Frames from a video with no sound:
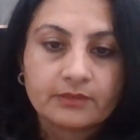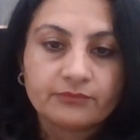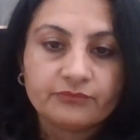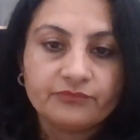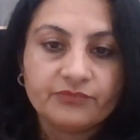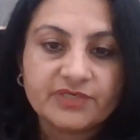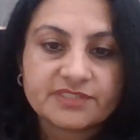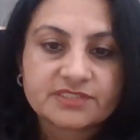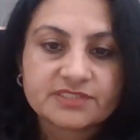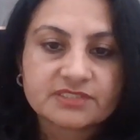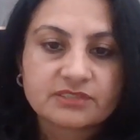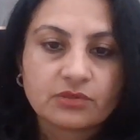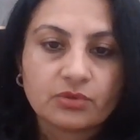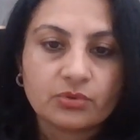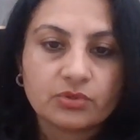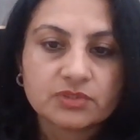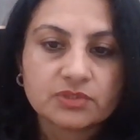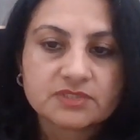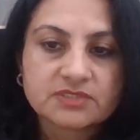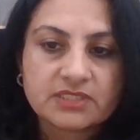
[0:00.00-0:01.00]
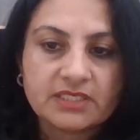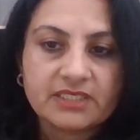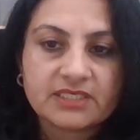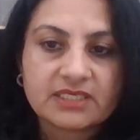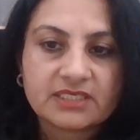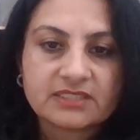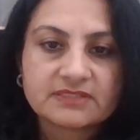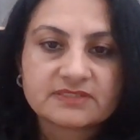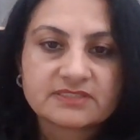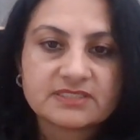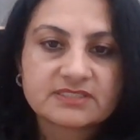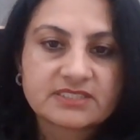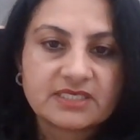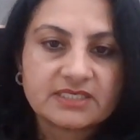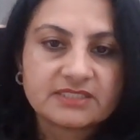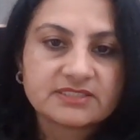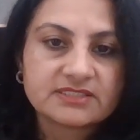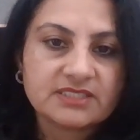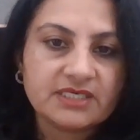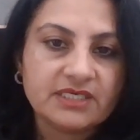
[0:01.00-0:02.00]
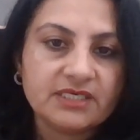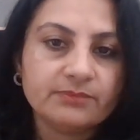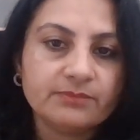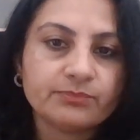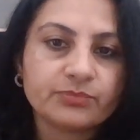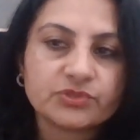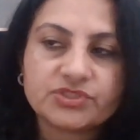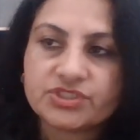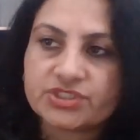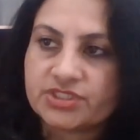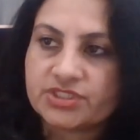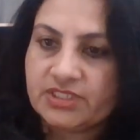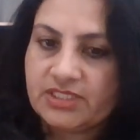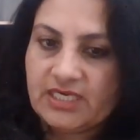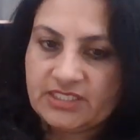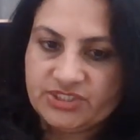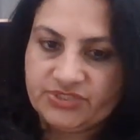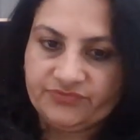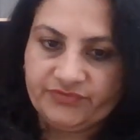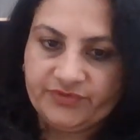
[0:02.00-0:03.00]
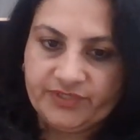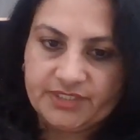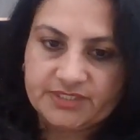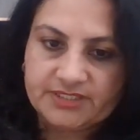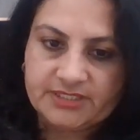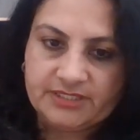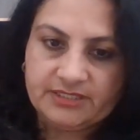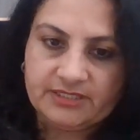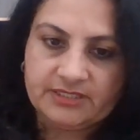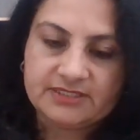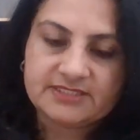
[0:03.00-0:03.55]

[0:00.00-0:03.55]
which cause inconsistency in position classification.